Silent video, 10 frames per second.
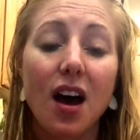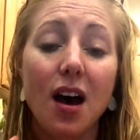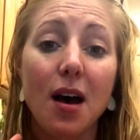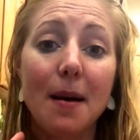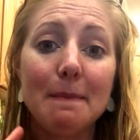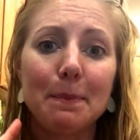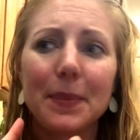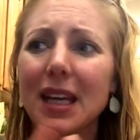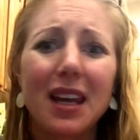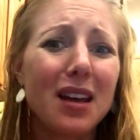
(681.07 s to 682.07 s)

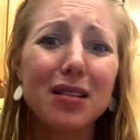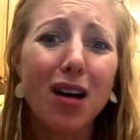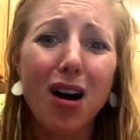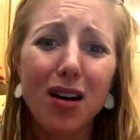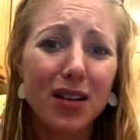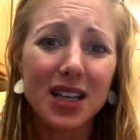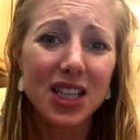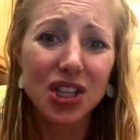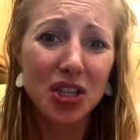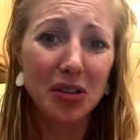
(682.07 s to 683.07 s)
all
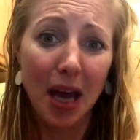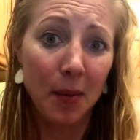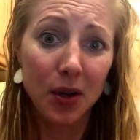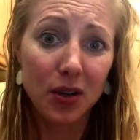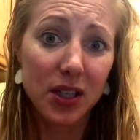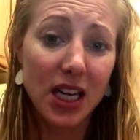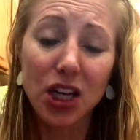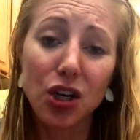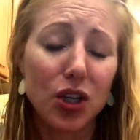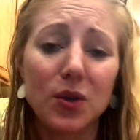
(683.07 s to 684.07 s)
additional chemicals
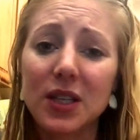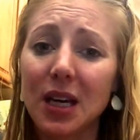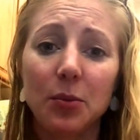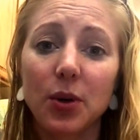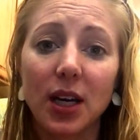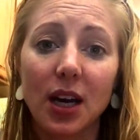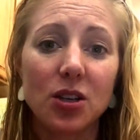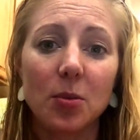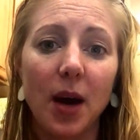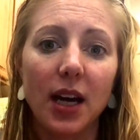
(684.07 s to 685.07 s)
that you're using and putting on
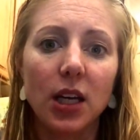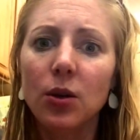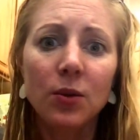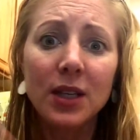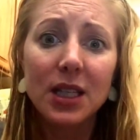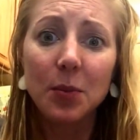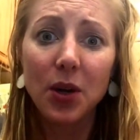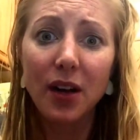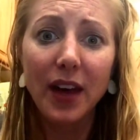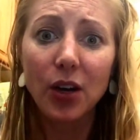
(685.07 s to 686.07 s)
your body. You don't need to
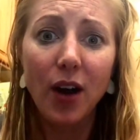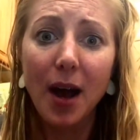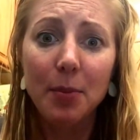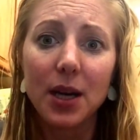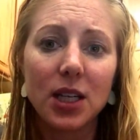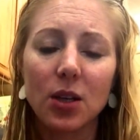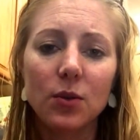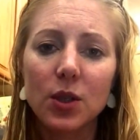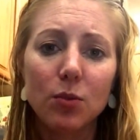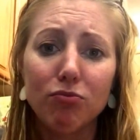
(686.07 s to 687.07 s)
put all that crap on
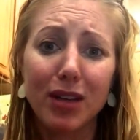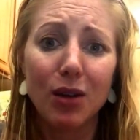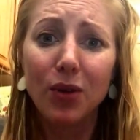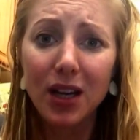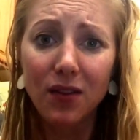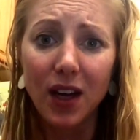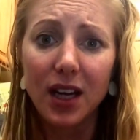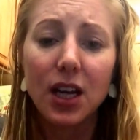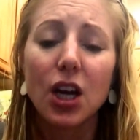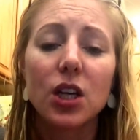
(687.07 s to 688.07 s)
you, so get rid of it.